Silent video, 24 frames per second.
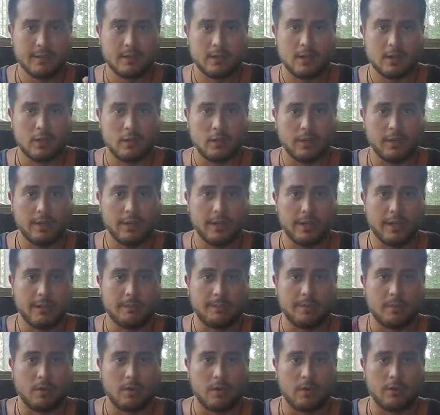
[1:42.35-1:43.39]
are really
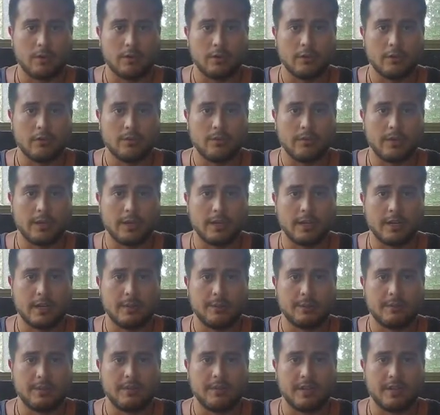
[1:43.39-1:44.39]
important when it comes